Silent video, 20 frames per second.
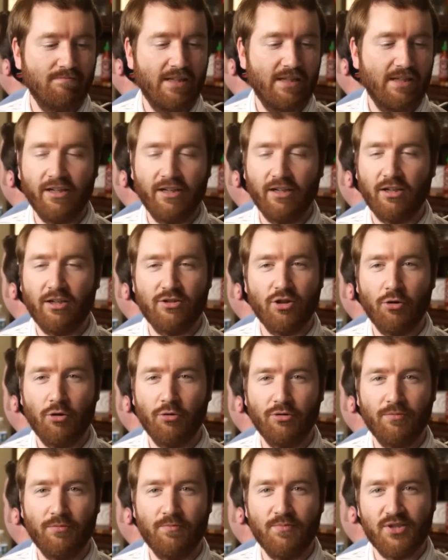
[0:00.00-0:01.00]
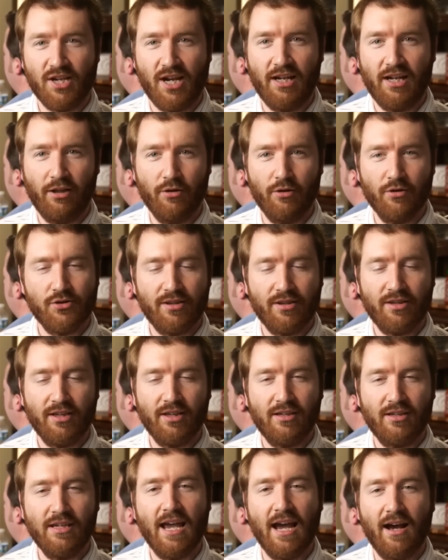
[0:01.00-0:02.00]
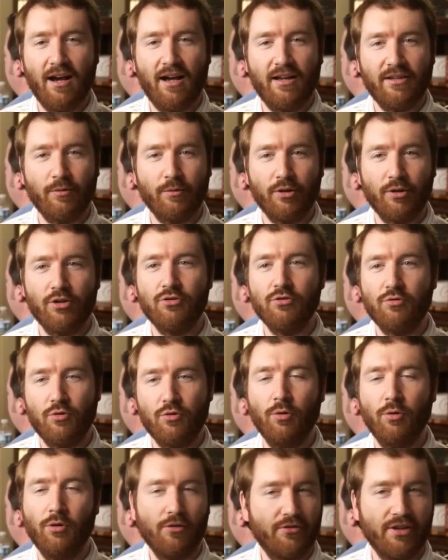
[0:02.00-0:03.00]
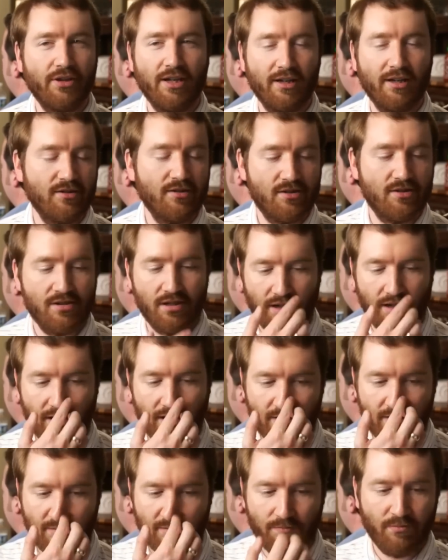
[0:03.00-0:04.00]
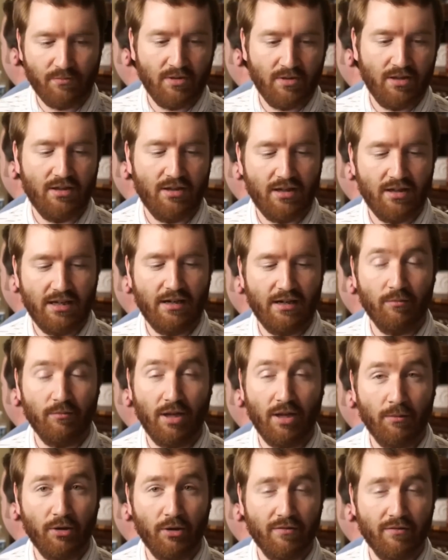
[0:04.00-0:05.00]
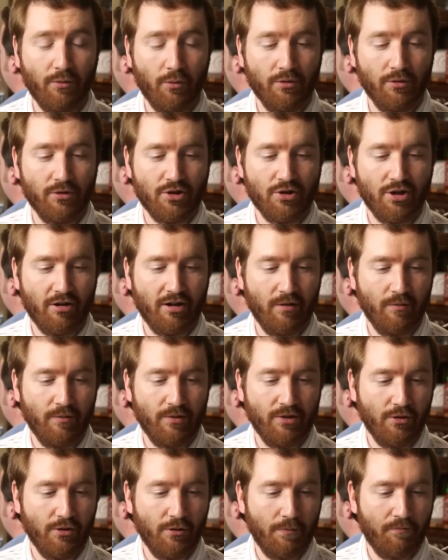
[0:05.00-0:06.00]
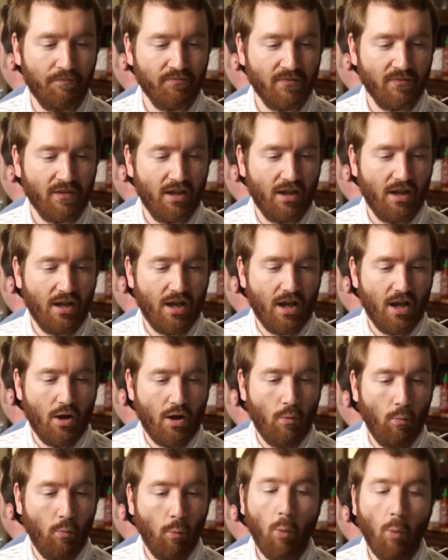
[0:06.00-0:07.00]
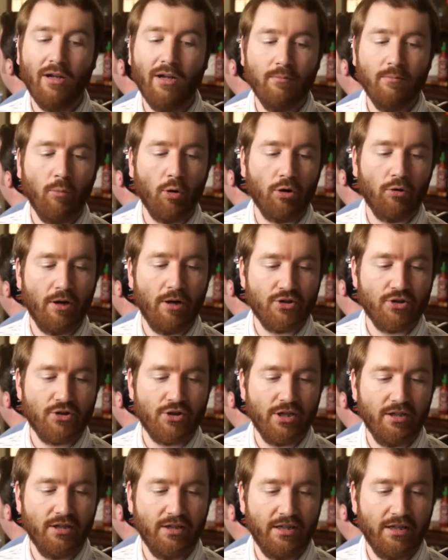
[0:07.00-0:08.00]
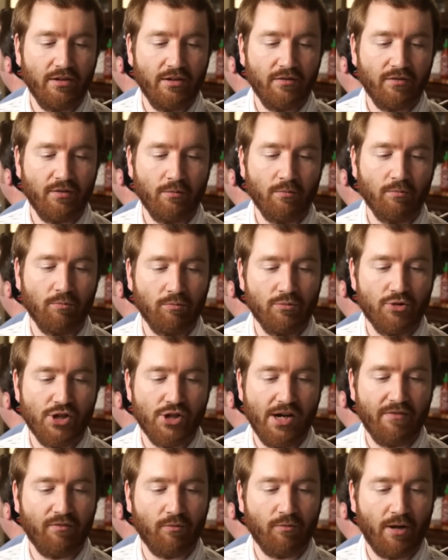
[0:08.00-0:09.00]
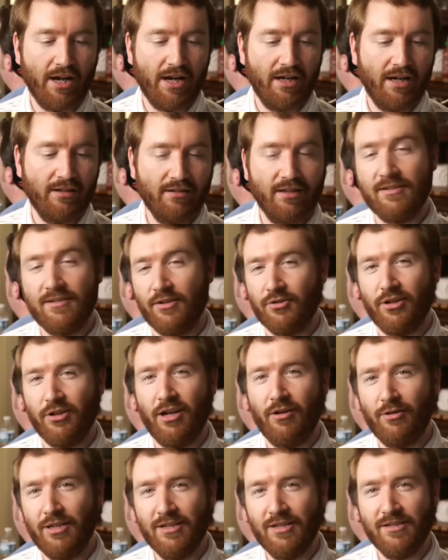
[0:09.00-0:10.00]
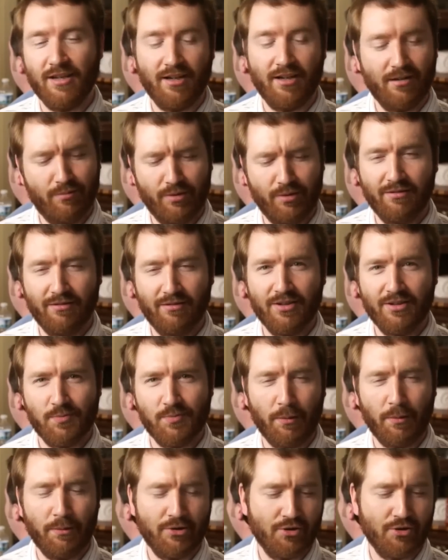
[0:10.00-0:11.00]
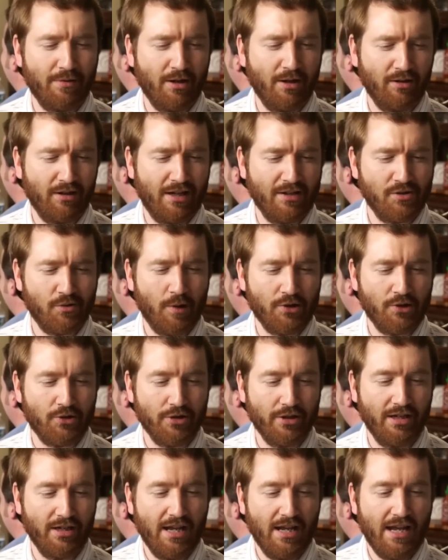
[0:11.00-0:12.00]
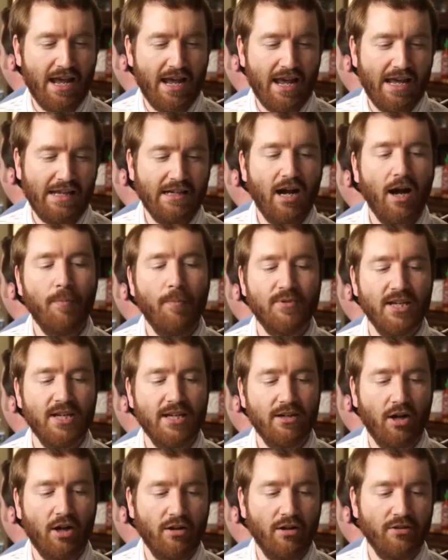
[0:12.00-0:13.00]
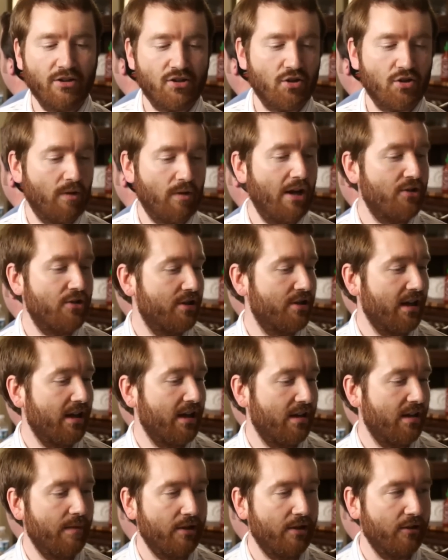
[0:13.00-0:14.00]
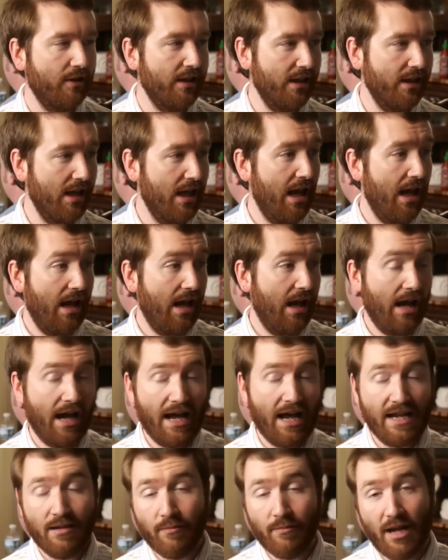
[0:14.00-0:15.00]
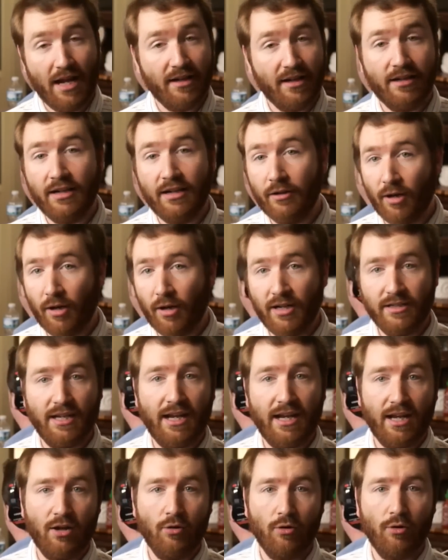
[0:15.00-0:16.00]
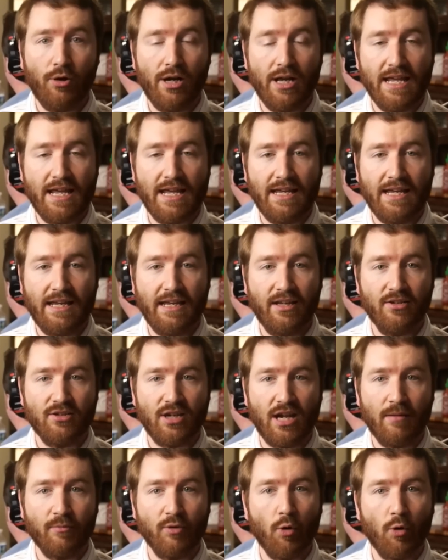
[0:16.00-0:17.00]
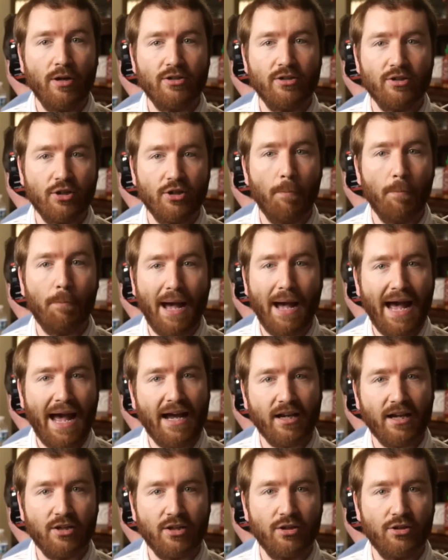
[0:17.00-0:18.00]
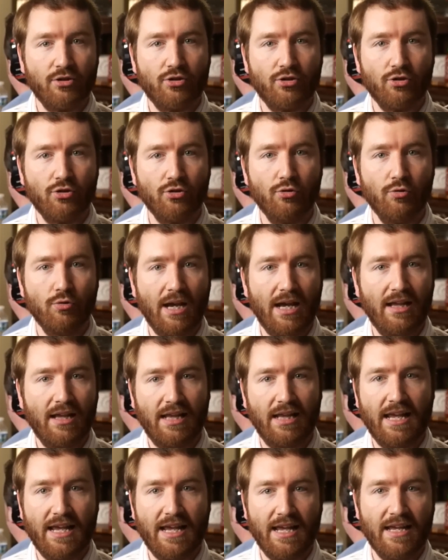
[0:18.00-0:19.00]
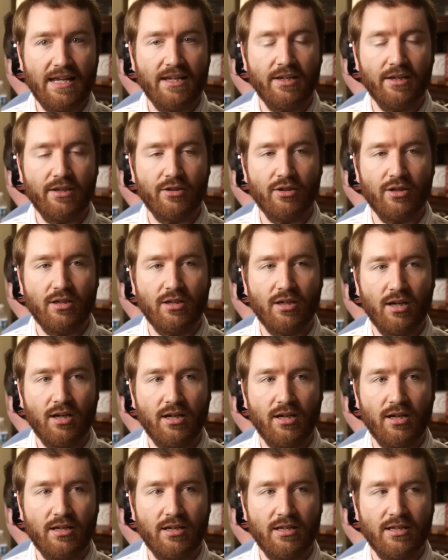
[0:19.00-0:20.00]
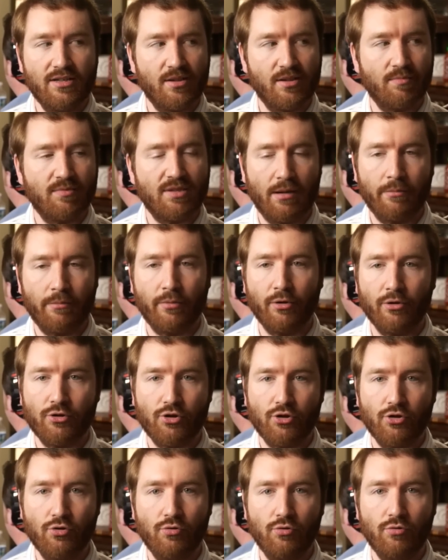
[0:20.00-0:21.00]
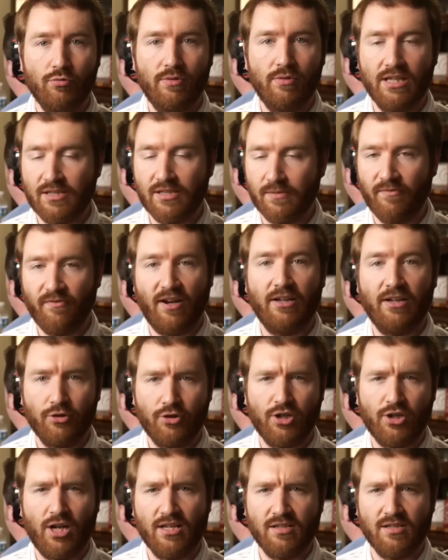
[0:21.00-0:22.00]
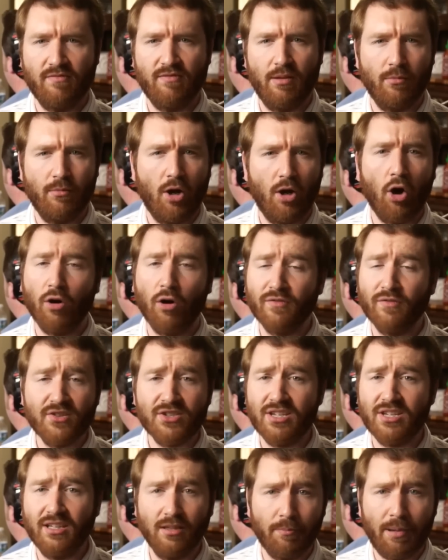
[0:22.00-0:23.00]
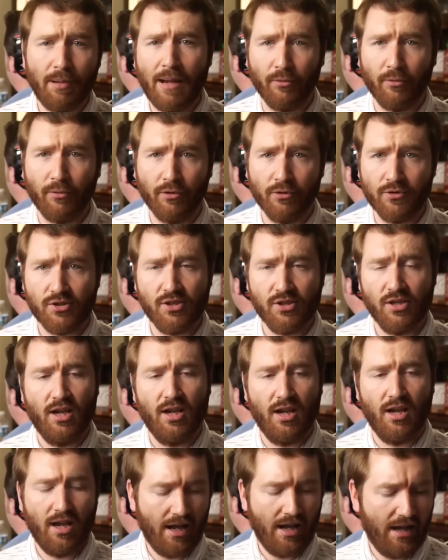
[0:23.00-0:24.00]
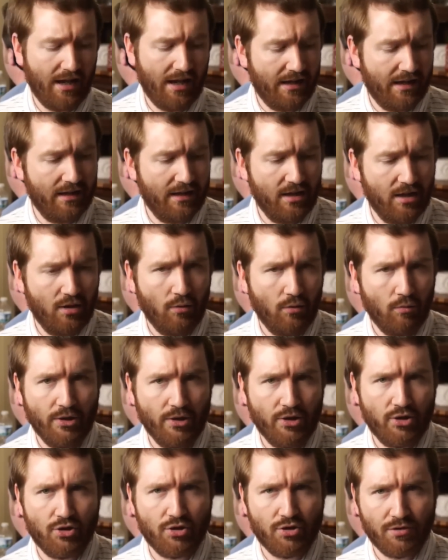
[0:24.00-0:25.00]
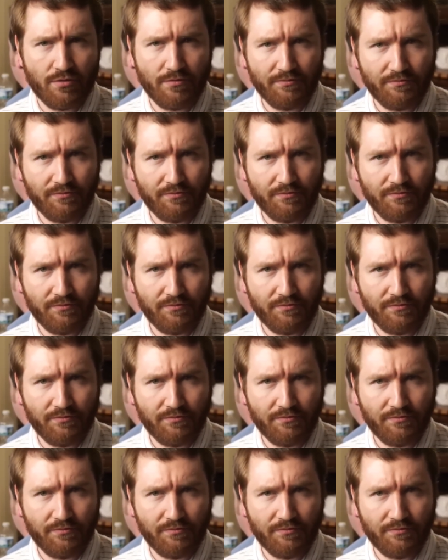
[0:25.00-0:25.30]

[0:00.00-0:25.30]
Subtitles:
In a total silo. So I think we're going to do cooler things. And I'm looking forward to sharing it with you. One more question here from Jeff Rain. That's actually how he said it, but this probably should be our last question. An update on the Sriracha documentary. I am editing right now, and I'm going to go back to LA in September to get some final shots of them harvesting the peppers, which